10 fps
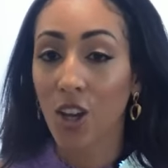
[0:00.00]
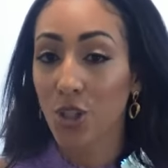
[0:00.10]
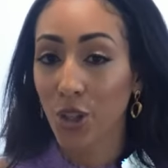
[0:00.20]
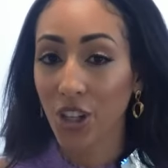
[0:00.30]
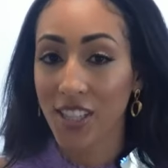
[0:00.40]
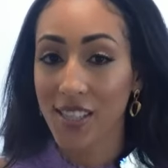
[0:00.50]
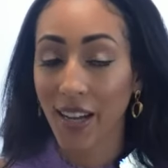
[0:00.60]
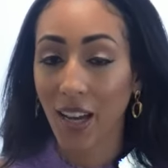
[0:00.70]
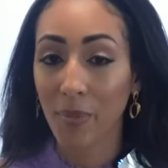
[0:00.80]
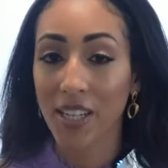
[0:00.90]
During this
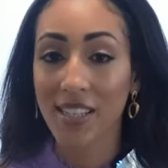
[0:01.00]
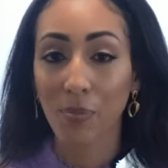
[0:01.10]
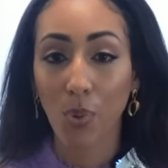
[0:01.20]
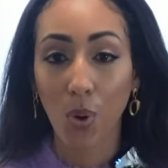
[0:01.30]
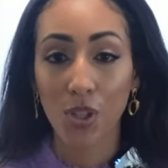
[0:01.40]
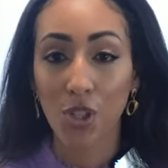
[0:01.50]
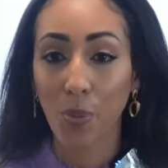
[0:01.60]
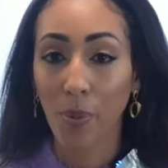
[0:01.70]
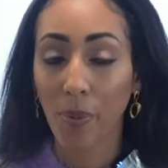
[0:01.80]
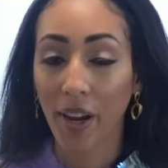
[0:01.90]
time, it is important to
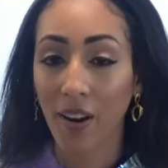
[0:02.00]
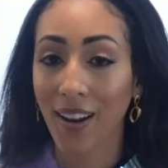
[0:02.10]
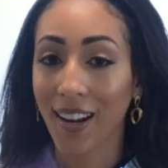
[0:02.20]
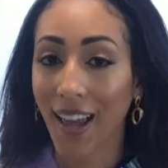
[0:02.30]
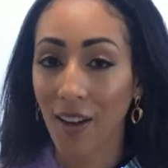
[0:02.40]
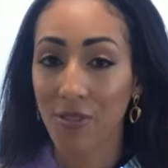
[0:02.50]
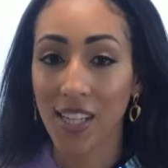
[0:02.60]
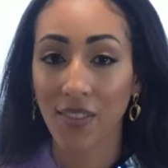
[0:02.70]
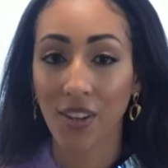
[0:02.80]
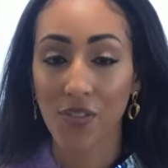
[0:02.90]
prepare an
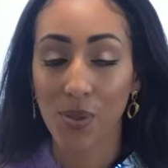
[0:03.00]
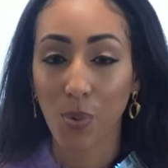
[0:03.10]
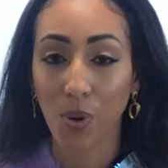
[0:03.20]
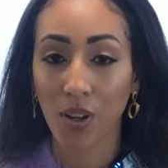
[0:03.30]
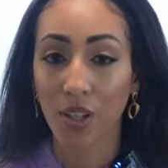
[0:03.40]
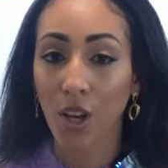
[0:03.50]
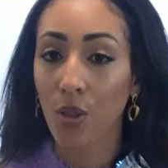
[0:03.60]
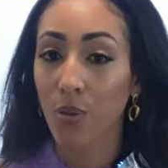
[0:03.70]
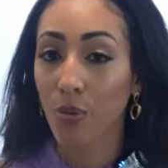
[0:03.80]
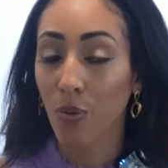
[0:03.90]
affidavit of support
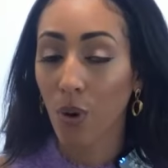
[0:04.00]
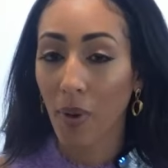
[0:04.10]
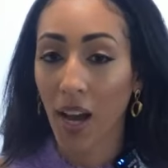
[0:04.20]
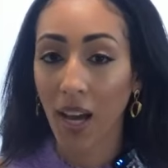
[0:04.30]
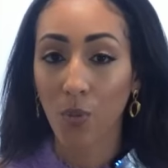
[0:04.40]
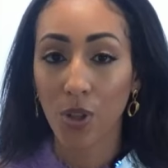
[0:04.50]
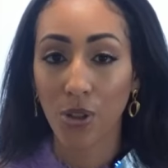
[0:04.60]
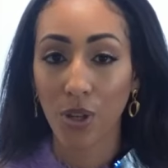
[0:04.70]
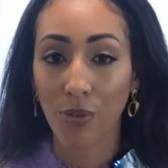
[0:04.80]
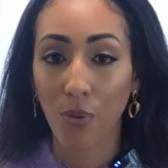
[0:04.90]
through Form
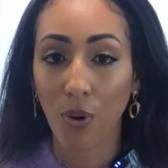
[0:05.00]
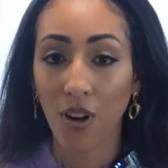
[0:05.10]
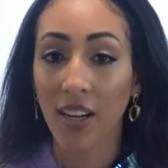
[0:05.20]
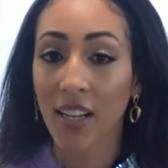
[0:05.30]
I-134,